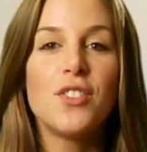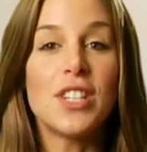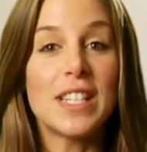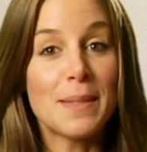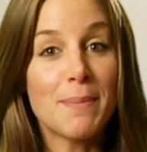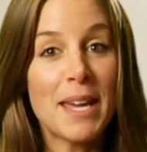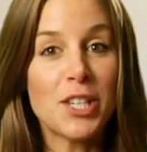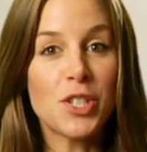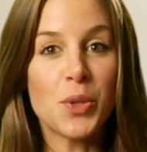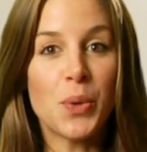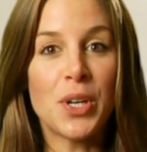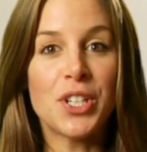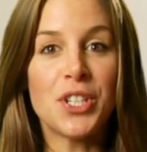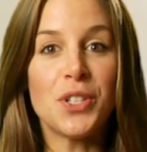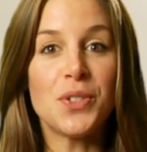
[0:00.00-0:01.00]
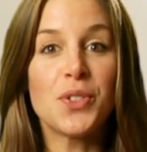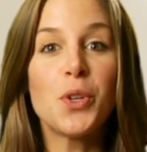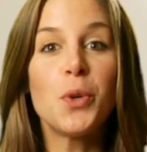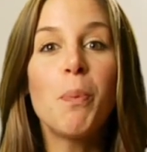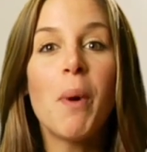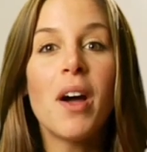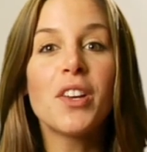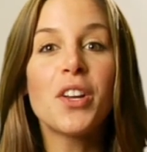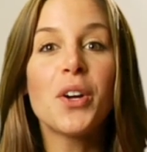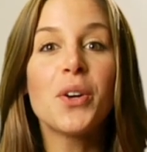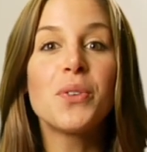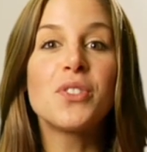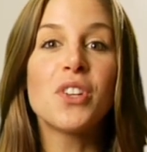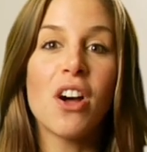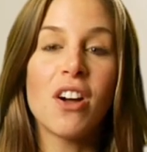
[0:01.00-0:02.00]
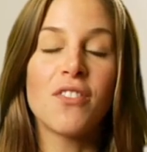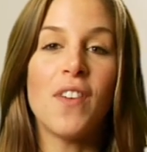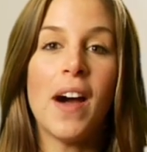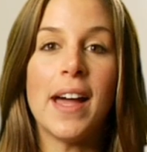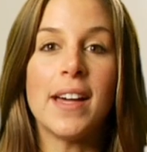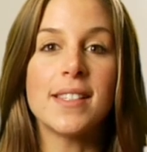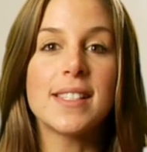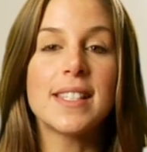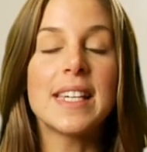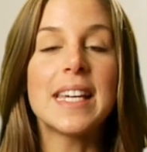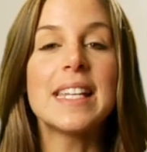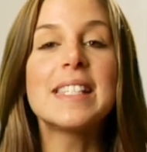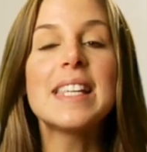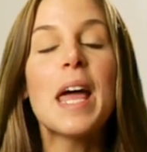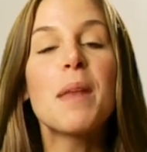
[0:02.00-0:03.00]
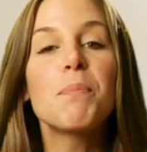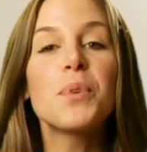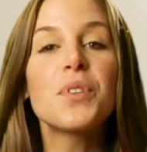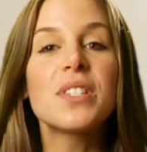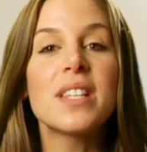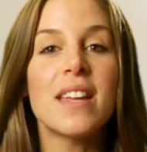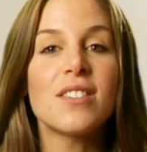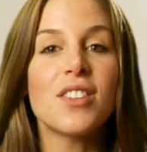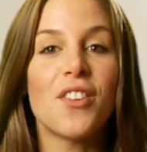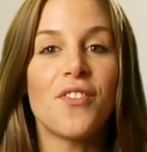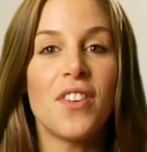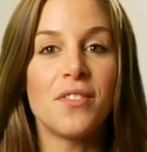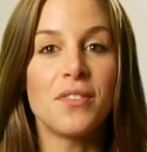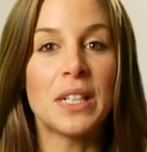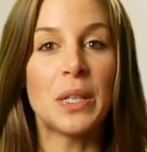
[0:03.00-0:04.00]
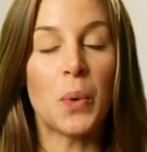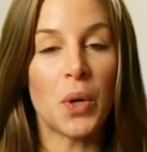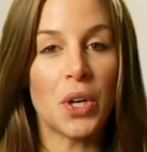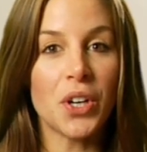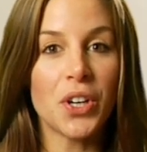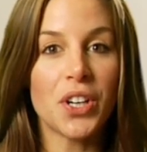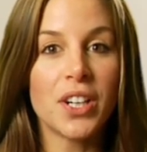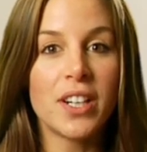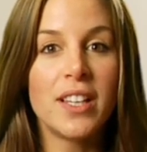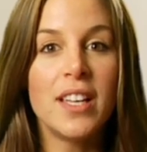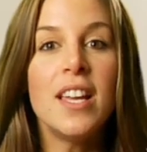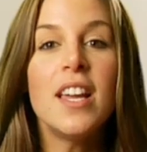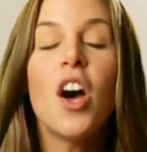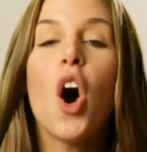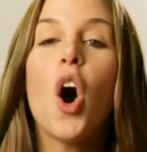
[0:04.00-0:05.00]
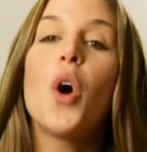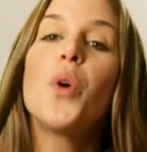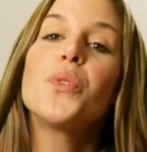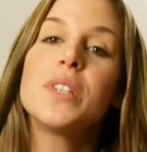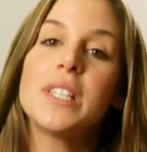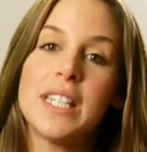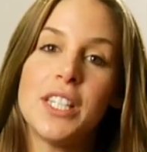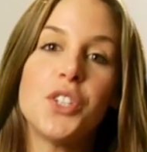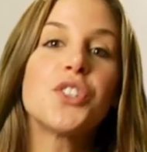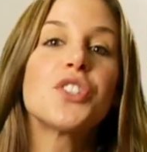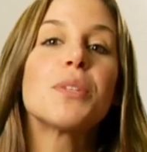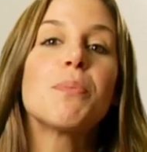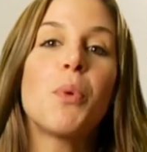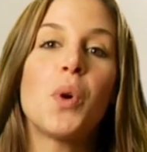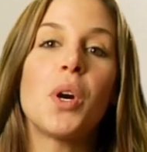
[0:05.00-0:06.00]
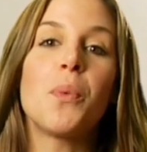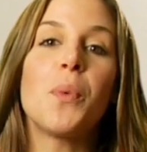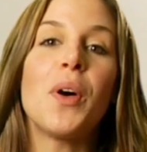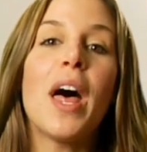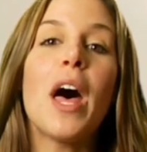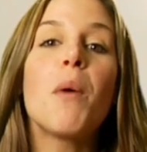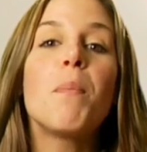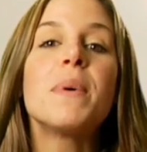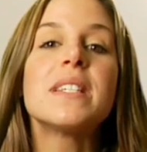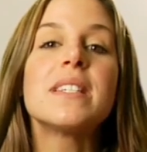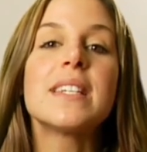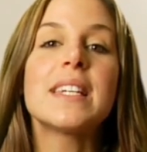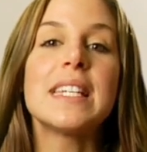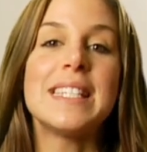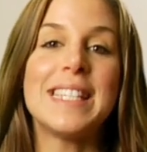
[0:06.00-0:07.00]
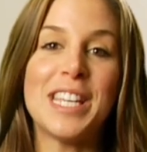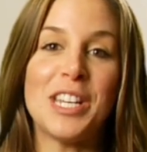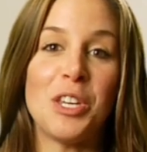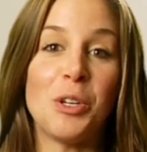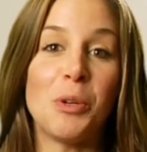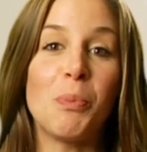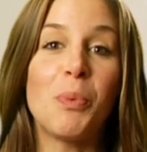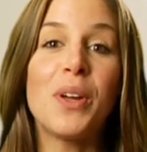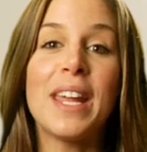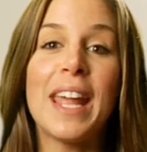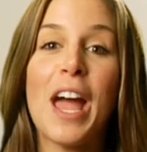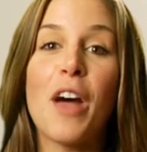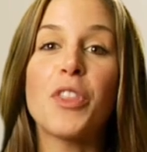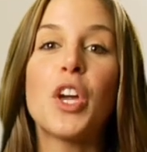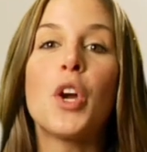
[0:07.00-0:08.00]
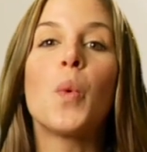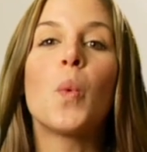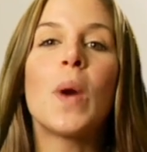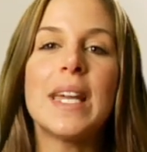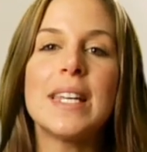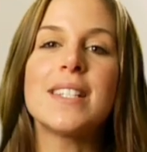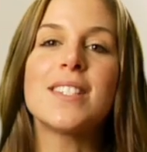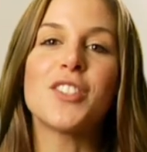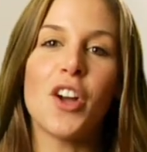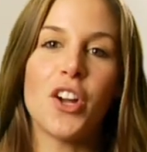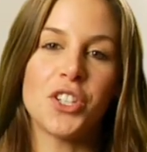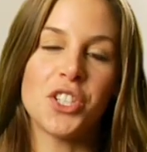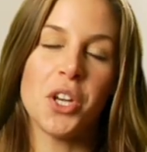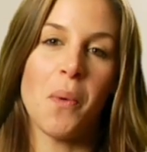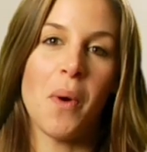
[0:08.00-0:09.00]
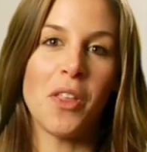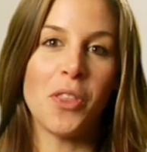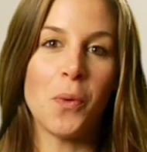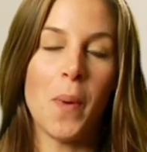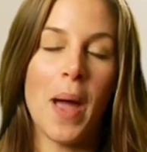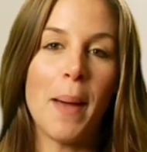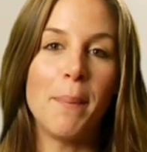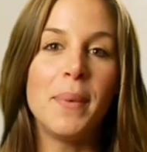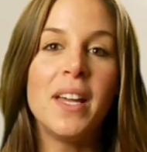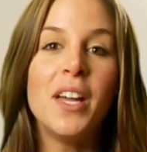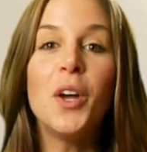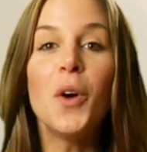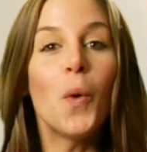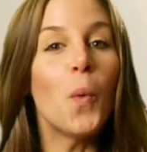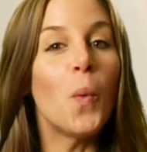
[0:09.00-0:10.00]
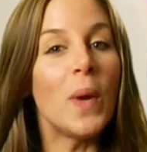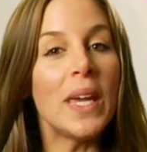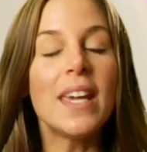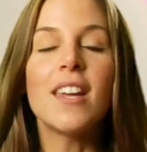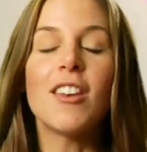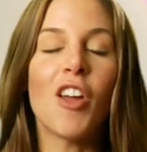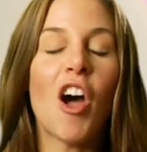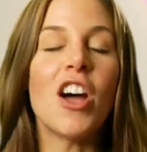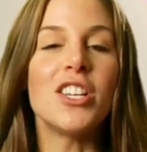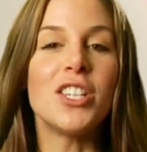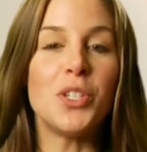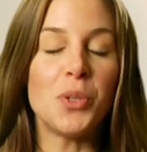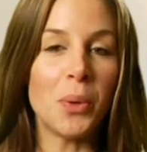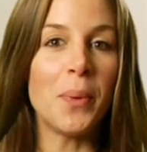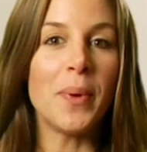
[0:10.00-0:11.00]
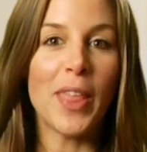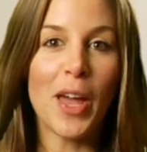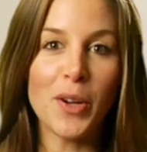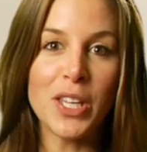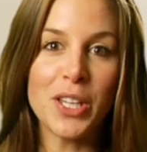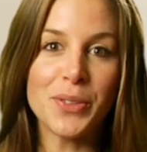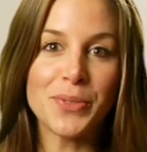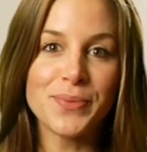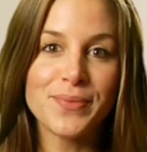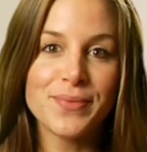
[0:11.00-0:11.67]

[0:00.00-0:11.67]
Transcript: Just make sure to use coupon code DOGFILES to get 10% off every order. Only your support will help us to continue putting out the greatest dog show on the web. We cannot do it without you.